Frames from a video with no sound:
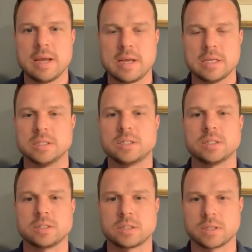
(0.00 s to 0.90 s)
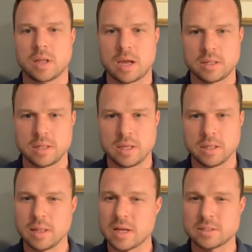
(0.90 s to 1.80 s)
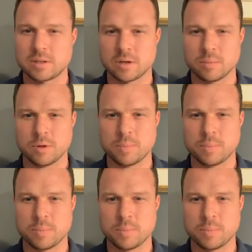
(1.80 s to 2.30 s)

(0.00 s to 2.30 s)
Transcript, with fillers: is slightly less durable,